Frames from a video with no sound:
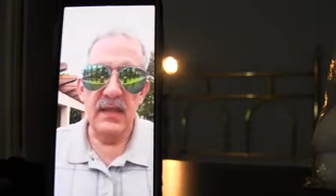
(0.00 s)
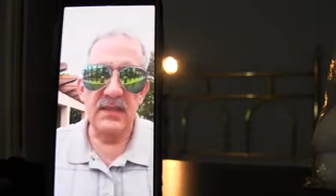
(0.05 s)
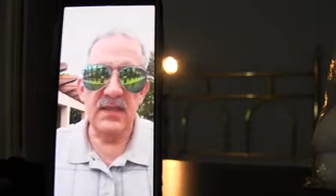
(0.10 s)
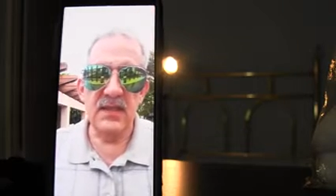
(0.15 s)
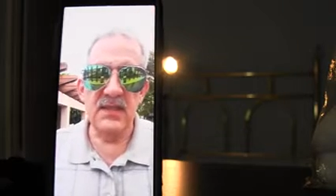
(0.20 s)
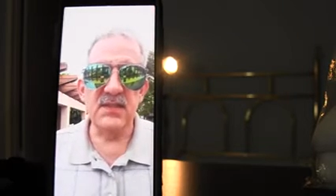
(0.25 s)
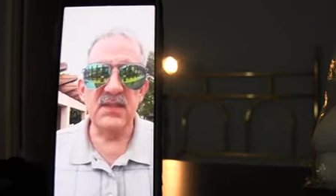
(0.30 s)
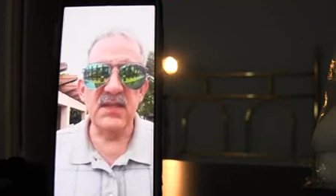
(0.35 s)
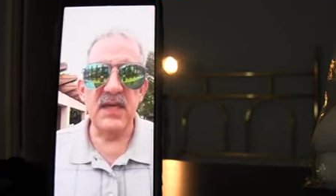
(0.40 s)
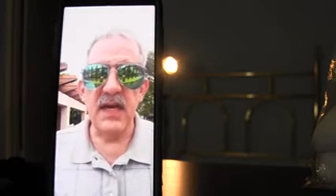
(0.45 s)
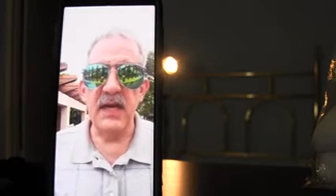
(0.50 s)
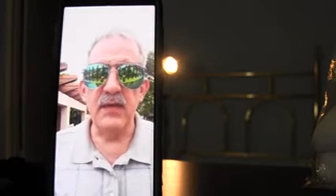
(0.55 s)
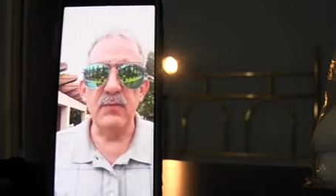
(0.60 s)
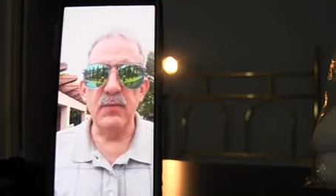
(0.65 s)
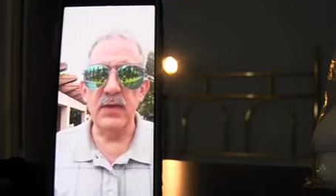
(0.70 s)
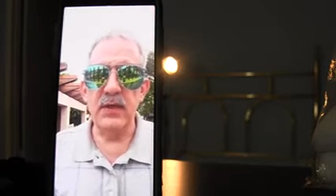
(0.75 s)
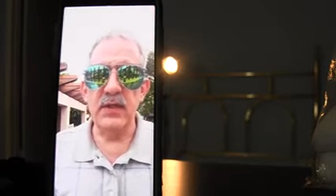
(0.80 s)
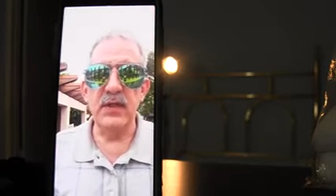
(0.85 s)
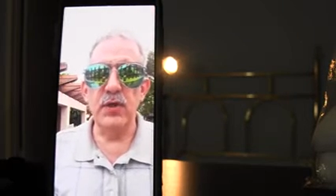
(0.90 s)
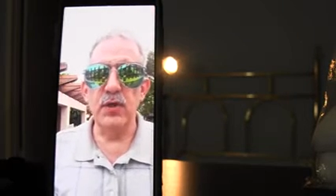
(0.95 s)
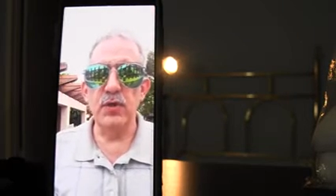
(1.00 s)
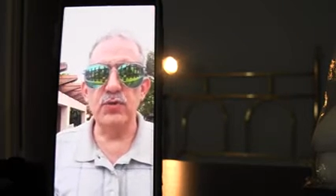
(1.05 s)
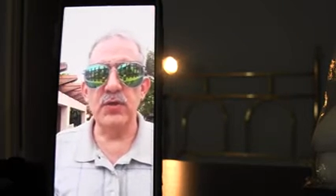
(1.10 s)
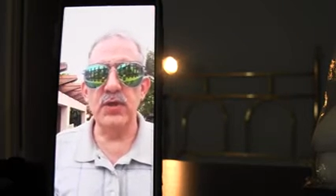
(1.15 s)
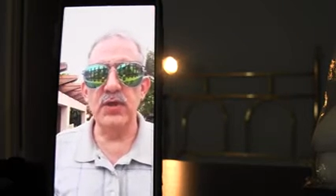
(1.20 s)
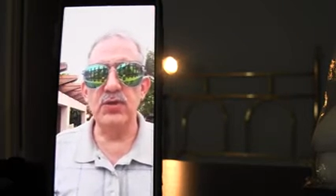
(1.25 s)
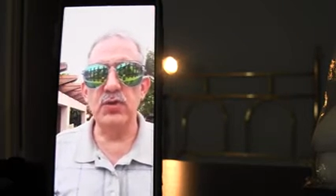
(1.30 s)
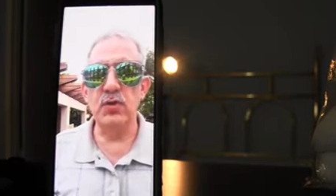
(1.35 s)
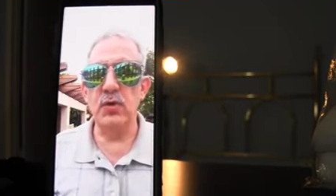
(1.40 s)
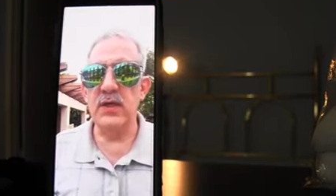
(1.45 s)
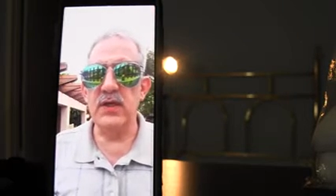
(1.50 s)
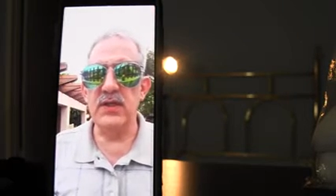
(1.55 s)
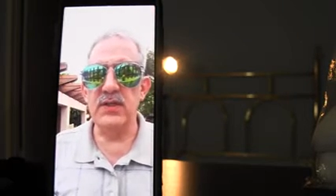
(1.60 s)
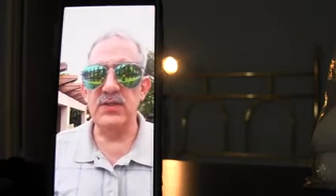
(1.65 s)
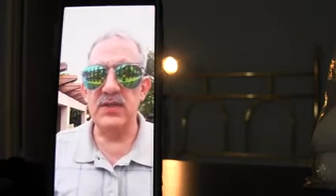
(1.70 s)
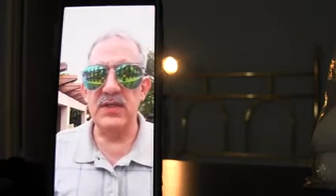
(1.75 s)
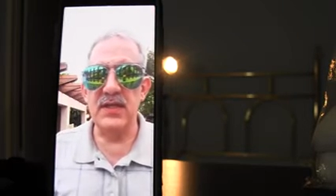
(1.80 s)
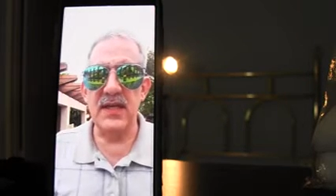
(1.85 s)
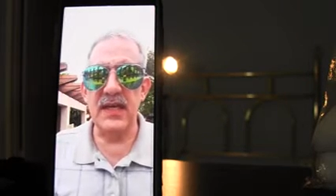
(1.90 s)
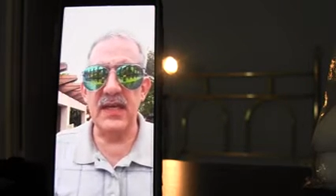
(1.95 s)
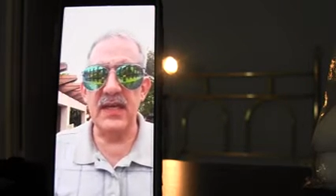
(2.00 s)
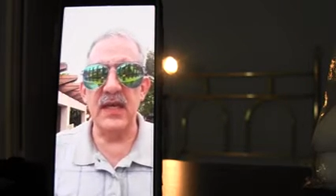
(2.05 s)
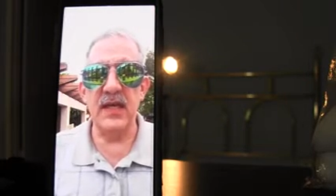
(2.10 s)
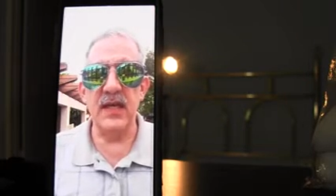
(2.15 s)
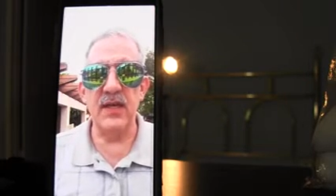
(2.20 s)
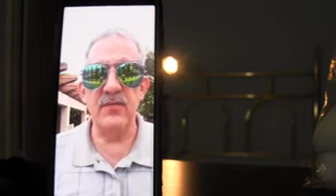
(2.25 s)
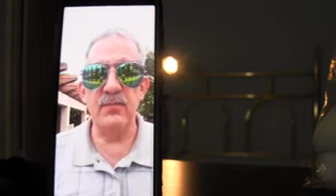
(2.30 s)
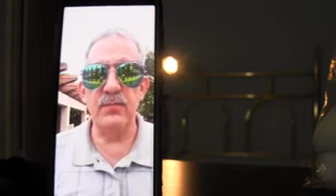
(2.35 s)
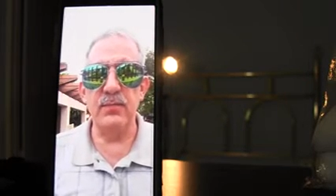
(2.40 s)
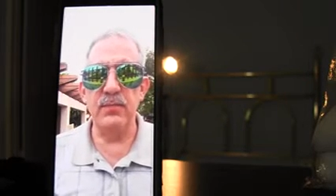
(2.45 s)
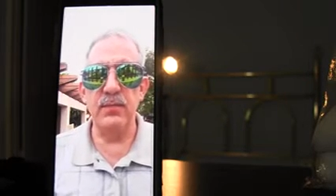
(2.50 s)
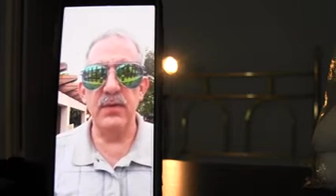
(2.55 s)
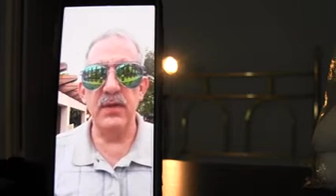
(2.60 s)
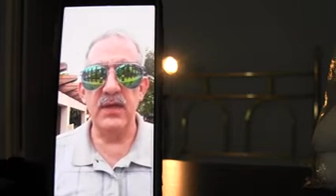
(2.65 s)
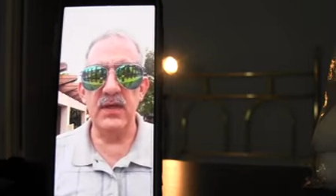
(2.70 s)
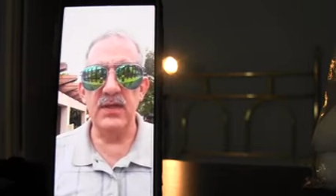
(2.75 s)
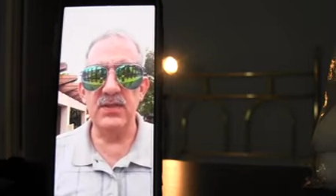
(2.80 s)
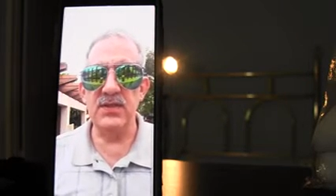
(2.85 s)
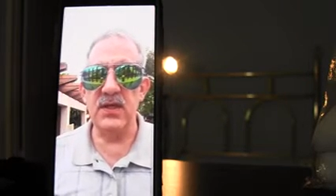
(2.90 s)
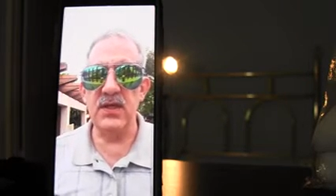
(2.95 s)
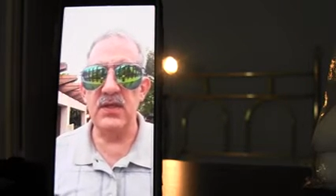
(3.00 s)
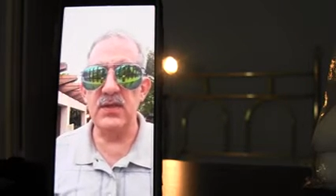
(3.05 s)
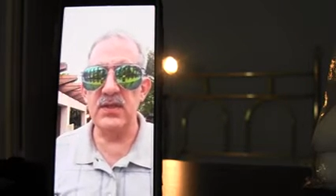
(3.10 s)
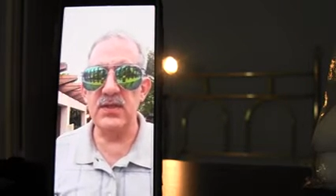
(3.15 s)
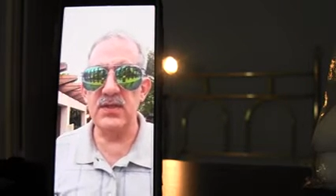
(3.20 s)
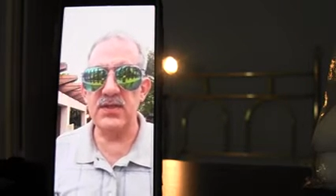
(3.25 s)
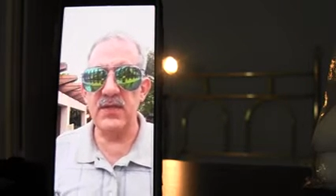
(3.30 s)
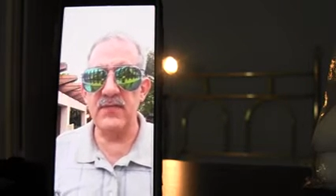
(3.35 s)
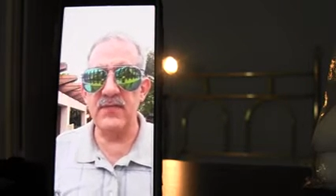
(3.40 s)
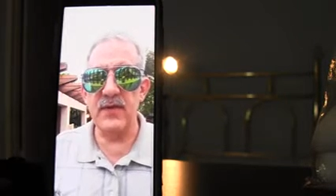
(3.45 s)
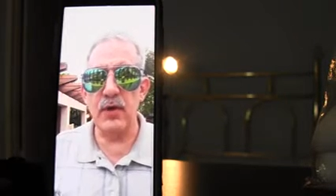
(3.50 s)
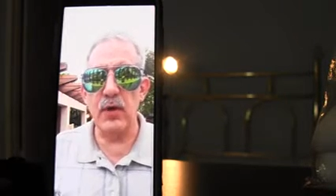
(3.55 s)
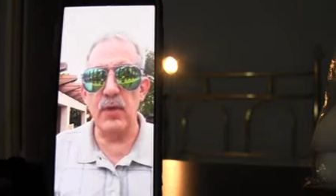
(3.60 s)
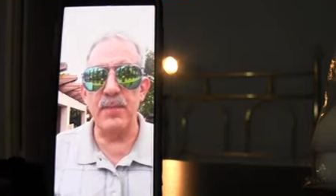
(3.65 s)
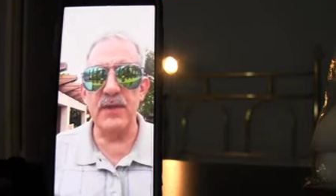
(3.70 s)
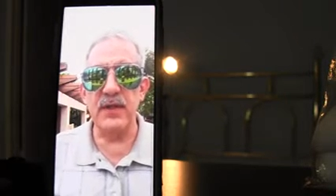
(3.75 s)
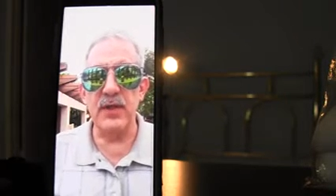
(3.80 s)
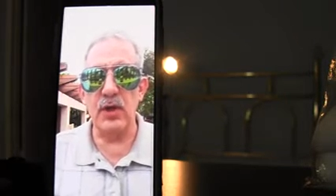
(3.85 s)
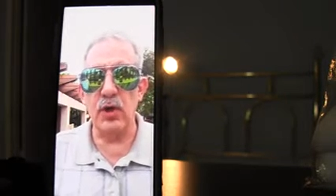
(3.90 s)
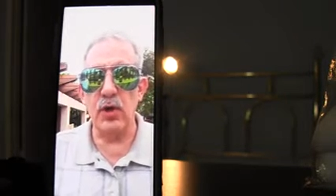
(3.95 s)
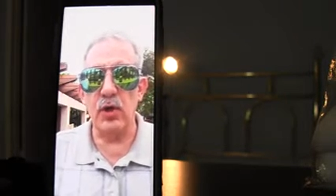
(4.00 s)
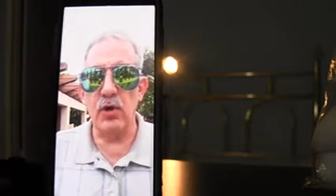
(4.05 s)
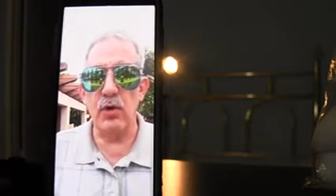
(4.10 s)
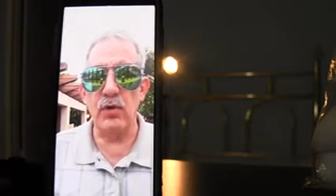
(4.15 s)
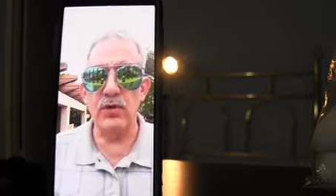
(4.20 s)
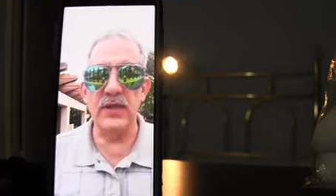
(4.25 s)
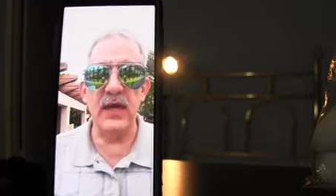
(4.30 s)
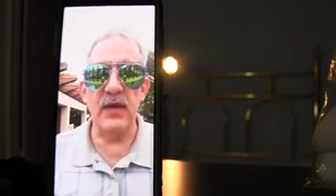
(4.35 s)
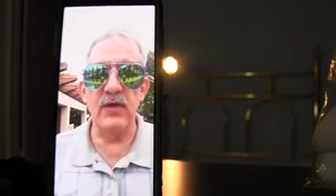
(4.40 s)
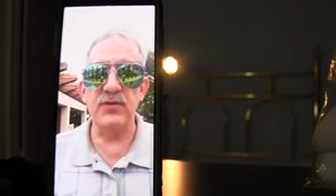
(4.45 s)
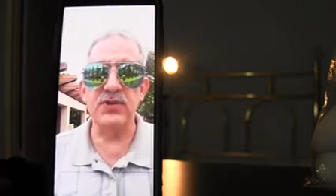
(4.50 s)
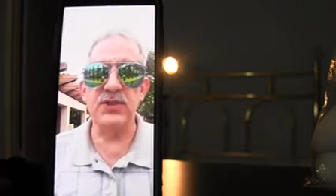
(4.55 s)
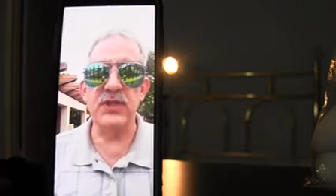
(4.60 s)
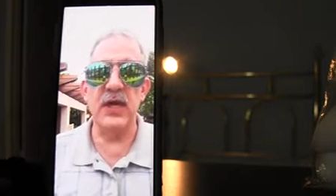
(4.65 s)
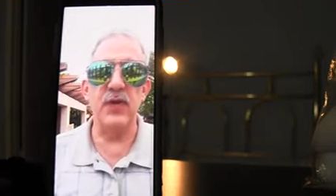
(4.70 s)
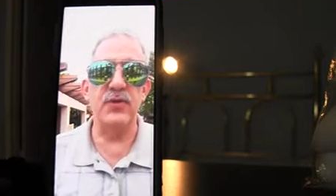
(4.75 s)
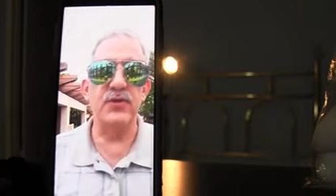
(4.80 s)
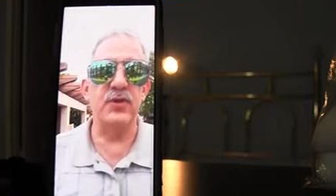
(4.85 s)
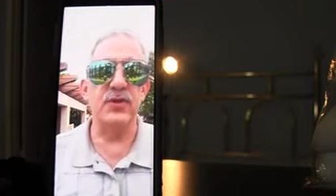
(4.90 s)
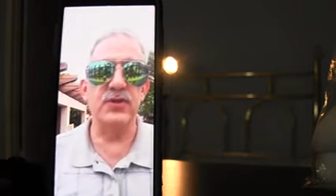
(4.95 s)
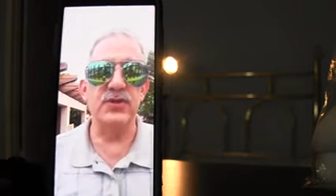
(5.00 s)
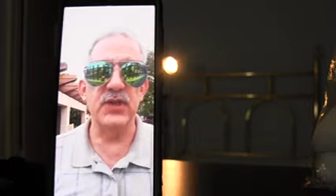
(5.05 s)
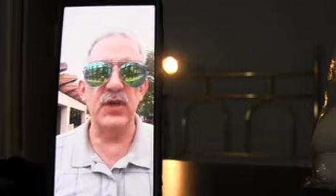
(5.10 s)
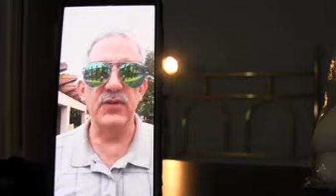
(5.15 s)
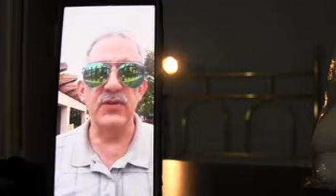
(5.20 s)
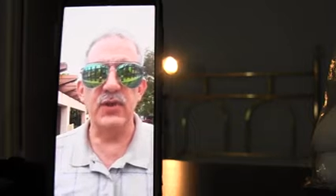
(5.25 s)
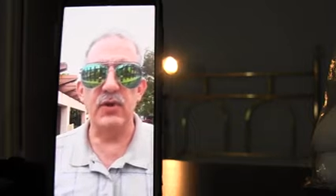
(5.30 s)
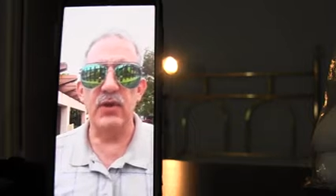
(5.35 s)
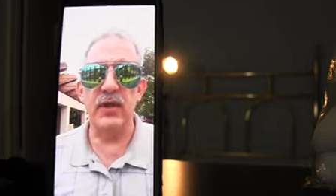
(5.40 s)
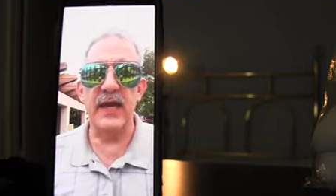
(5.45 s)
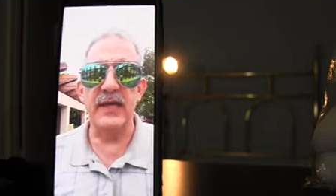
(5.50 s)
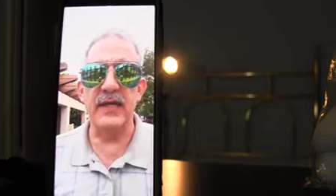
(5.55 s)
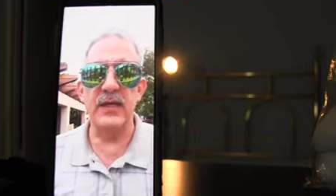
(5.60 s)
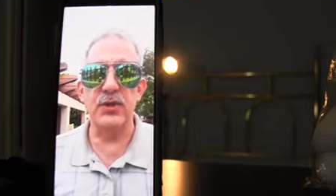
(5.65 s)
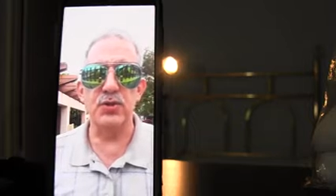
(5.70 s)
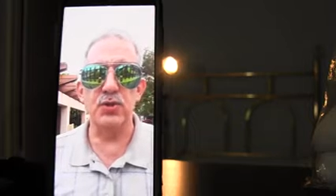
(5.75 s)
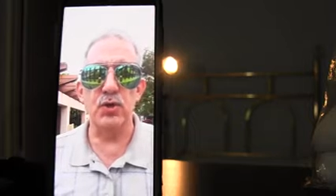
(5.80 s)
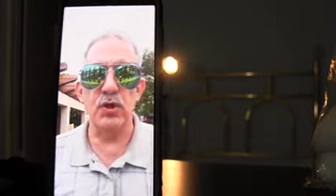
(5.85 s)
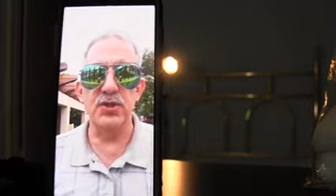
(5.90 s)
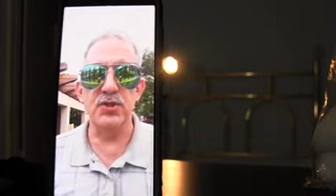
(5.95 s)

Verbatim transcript: guy really knows what he's doing. He's getting out of, he's, he, he's even hoping to go down south to South Carolina, Georgia,